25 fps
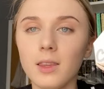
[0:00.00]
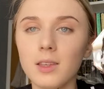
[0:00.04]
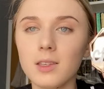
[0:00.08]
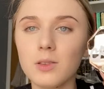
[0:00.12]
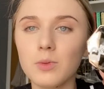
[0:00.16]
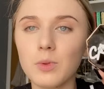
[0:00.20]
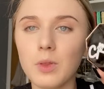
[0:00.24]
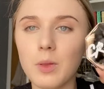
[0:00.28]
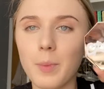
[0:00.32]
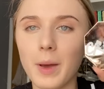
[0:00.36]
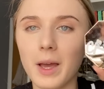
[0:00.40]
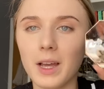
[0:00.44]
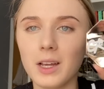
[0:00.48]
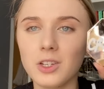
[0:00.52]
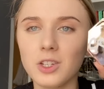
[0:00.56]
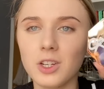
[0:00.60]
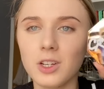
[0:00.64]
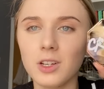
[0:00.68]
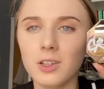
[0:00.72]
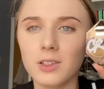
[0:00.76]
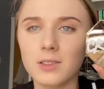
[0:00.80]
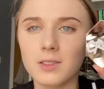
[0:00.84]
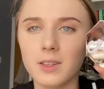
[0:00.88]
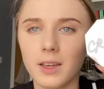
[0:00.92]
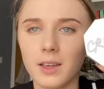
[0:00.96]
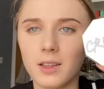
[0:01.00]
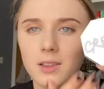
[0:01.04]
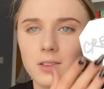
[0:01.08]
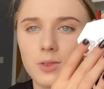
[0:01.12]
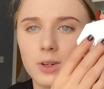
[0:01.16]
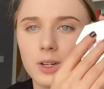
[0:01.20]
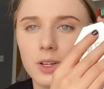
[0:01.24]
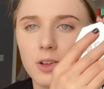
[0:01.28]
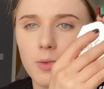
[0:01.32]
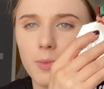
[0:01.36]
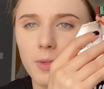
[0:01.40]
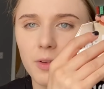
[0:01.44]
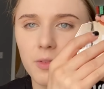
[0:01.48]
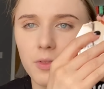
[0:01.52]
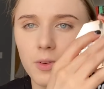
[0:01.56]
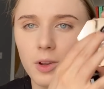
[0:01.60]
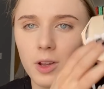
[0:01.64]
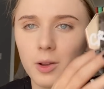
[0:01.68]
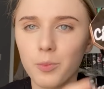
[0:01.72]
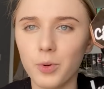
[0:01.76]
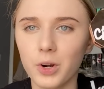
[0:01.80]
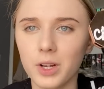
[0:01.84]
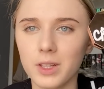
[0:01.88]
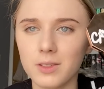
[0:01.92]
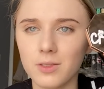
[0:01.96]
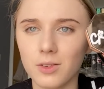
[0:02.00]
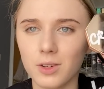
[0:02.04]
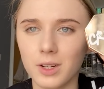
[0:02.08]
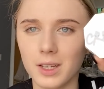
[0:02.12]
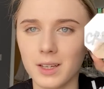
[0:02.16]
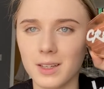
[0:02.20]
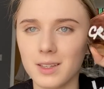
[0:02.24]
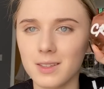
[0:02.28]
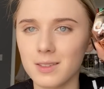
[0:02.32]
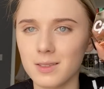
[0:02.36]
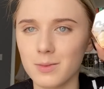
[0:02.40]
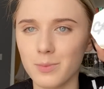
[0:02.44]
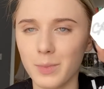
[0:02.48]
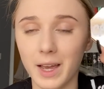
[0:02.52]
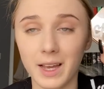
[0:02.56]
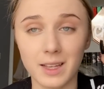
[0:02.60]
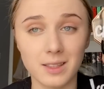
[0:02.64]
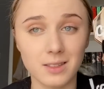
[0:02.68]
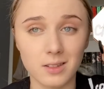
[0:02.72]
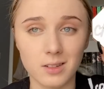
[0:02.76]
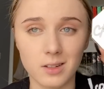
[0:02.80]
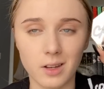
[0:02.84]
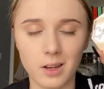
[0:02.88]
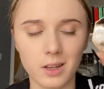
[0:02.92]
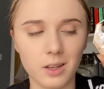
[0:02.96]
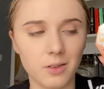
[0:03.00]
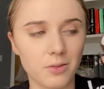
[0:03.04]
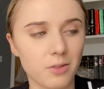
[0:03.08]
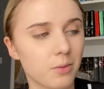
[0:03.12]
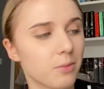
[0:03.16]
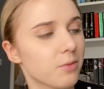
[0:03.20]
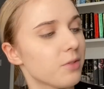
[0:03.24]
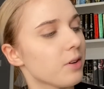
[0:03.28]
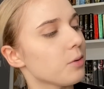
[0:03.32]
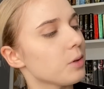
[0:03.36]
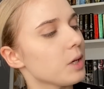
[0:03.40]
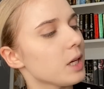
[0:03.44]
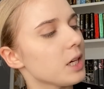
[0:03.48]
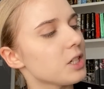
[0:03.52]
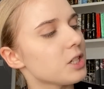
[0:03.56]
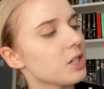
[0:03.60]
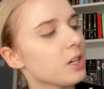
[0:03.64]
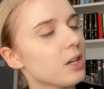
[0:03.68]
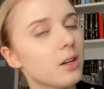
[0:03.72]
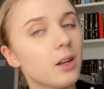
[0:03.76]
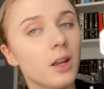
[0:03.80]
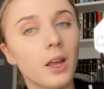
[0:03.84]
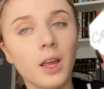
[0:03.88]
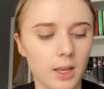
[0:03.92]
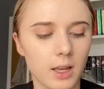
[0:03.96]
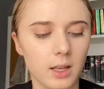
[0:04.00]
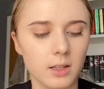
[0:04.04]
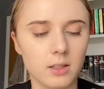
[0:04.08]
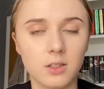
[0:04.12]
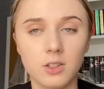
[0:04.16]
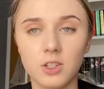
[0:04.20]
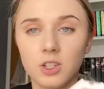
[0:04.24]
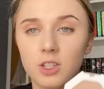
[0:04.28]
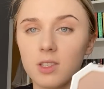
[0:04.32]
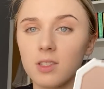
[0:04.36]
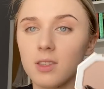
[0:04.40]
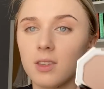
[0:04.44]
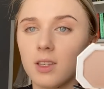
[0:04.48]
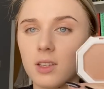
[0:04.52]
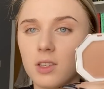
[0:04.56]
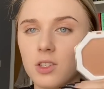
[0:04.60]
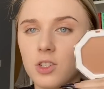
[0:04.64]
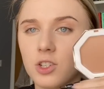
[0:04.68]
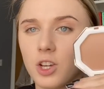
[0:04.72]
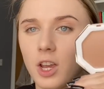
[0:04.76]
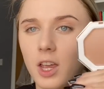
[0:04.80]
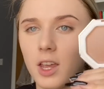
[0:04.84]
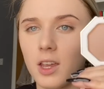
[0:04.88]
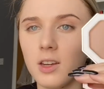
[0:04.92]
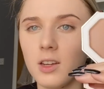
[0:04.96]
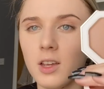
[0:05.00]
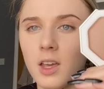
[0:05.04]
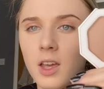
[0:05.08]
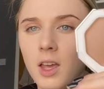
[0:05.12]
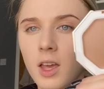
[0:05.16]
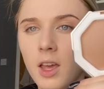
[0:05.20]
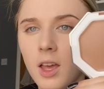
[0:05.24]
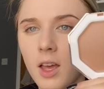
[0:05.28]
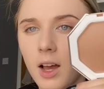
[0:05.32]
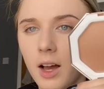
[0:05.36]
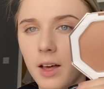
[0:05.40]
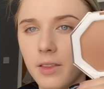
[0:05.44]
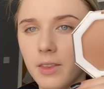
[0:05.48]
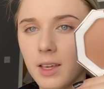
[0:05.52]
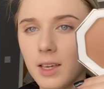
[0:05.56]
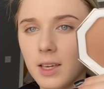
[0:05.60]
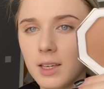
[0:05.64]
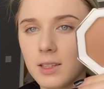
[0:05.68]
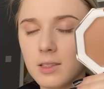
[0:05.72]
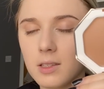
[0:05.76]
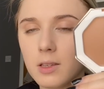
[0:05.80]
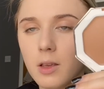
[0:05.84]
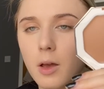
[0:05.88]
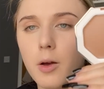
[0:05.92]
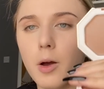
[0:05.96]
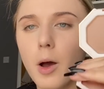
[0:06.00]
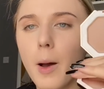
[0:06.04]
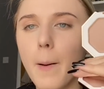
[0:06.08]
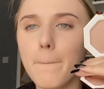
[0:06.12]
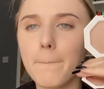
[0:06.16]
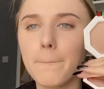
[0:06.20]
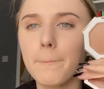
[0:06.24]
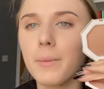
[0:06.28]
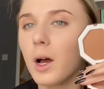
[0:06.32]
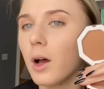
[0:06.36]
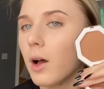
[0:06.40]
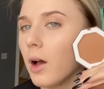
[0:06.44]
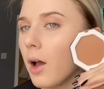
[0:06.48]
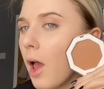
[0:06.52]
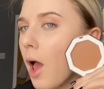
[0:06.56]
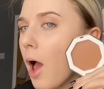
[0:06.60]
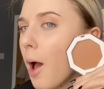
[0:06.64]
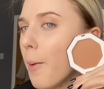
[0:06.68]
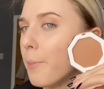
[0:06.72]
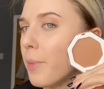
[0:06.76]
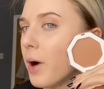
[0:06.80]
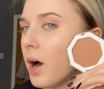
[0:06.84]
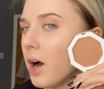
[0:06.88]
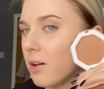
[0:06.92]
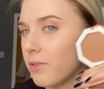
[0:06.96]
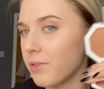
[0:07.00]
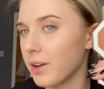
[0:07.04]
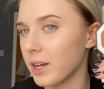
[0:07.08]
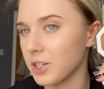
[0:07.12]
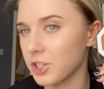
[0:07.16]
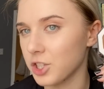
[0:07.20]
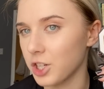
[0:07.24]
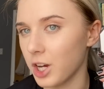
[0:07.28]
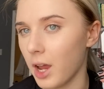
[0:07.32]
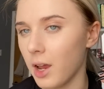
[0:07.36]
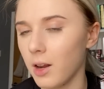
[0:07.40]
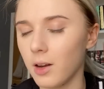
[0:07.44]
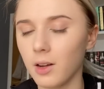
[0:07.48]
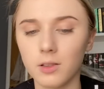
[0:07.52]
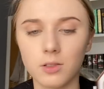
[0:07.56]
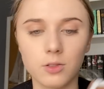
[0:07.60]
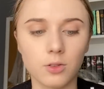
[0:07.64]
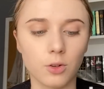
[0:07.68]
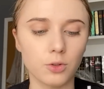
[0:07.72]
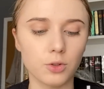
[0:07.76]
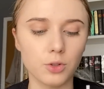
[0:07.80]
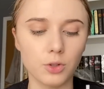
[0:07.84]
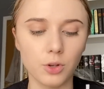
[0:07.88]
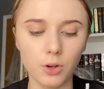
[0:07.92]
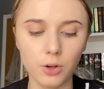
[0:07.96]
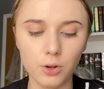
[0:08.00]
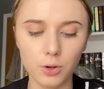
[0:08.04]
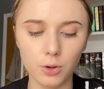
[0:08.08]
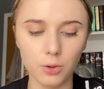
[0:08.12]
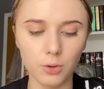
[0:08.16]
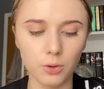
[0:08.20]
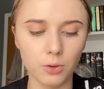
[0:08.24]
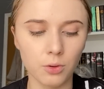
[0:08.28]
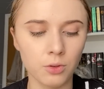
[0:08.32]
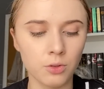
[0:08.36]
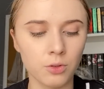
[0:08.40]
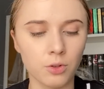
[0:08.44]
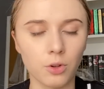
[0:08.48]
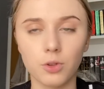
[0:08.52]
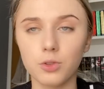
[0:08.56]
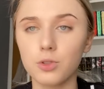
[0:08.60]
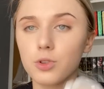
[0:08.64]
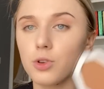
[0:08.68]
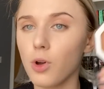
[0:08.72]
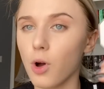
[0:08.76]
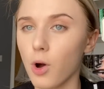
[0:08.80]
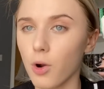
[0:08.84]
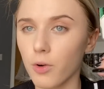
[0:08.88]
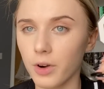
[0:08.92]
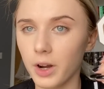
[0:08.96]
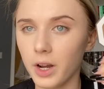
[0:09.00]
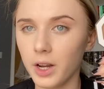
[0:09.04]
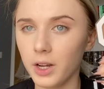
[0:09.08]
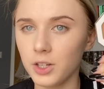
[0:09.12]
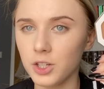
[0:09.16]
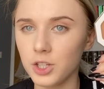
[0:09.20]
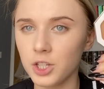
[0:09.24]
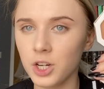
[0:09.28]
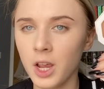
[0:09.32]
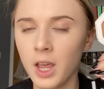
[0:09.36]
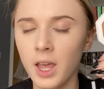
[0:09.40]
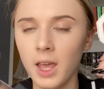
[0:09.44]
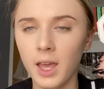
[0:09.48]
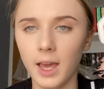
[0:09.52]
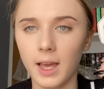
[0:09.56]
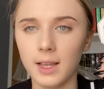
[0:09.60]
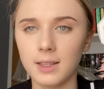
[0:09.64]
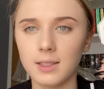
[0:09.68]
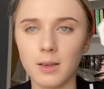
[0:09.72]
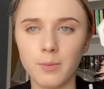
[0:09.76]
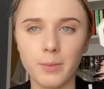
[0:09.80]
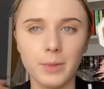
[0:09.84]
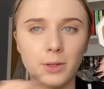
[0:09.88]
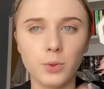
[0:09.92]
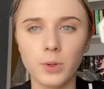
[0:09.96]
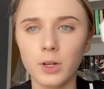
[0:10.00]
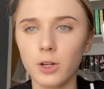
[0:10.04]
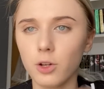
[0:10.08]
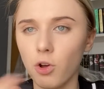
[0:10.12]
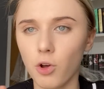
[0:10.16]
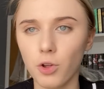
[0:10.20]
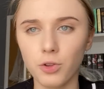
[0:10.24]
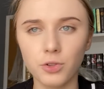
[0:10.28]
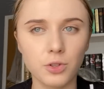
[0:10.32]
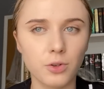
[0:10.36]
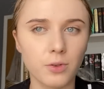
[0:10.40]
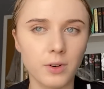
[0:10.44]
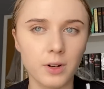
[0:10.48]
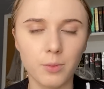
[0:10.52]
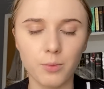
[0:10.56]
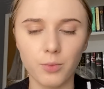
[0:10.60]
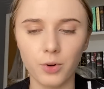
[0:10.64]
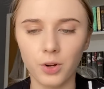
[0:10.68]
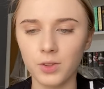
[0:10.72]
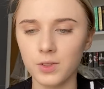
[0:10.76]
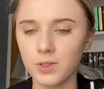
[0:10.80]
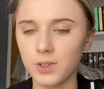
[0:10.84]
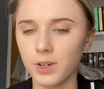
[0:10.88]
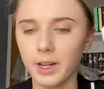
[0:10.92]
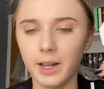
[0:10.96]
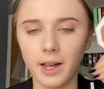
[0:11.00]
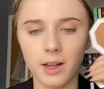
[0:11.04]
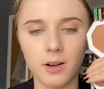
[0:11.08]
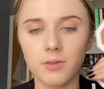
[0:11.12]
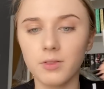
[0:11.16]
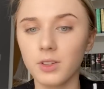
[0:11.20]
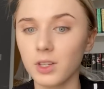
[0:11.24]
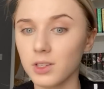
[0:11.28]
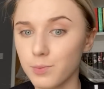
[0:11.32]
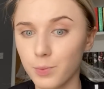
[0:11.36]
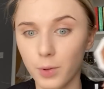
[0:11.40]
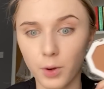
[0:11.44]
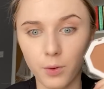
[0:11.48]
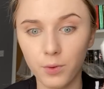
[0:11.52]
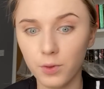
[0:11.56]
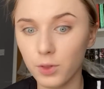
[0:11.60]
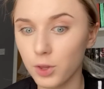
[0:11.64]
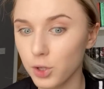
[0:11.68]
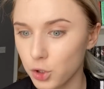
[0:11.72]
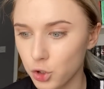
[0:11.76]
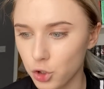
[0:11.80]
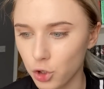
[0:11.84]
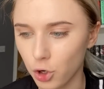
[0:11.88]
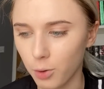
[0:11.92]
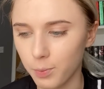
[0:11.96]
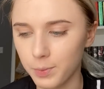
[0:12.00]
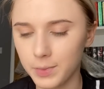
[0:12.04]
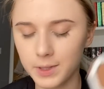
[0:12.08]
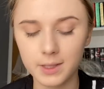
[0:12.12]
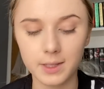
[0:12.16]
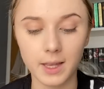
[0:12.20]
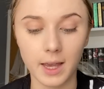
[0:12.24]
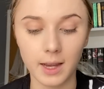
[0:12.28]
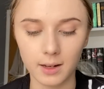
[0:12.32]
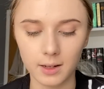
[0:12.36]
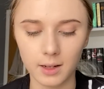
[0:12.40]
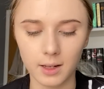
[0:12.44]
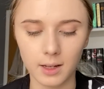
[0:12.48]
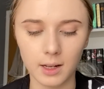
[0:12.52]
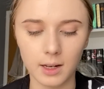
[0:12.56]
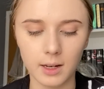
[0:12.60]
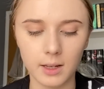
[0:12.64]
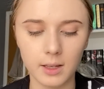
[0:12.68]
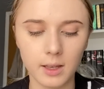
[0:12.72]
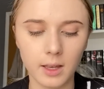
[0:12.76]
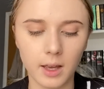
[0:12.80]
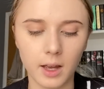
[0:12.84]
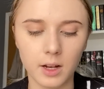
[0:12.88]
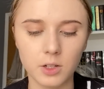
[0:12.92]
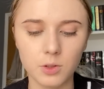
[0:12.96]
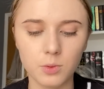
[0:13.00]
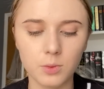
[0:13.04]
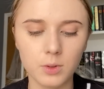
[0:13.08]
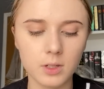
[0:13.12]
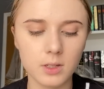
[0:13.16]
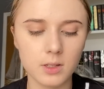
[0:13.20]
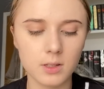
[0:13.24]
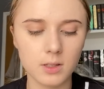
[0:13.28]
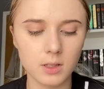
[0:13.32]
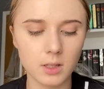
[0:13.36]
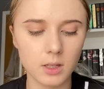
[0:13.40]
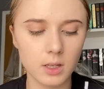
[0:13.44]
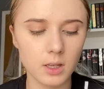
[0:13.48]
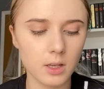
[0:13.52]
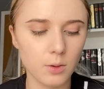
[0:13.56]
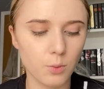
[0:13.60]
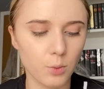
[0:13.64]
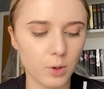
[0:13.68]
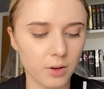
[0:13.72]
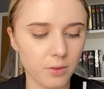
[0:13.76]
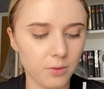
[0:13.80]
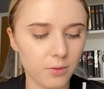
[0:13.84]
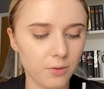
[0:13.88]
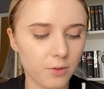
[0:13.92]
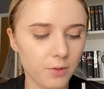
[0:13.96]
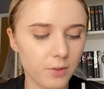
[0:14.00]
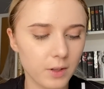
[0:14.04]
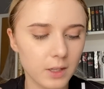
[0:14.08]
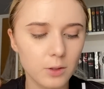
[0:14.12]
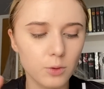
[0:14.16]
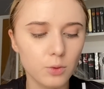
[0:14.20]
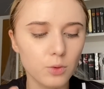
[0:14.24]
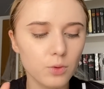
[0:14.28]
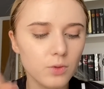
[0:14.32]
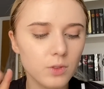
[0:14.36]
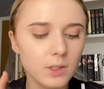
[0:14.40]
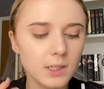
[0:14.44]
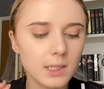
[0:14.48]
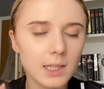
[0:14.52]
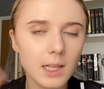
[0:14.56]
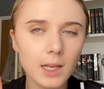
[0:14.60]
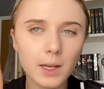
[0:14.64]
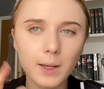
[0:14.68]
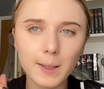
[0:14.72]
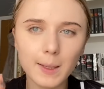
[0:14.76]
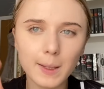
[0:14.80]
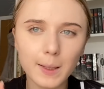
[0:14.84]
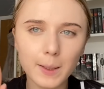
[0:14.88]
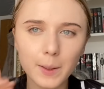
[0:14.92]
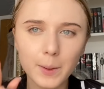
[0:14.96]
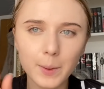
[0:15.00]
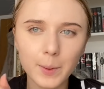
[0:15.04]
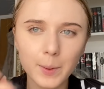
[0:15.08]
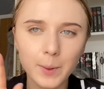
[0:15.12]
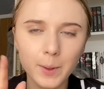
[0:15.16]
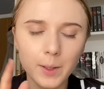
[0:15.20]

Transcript: This is what the packaging looks like. It's already got my fingerprints on it because my hands are dirty from foundation. It's just this shade. I think it's a perfect shade. It's not too cool, not too orange. It's in between a contour and a bronzer. It kind of does both of the jobs technically. I just want to see what it feels like.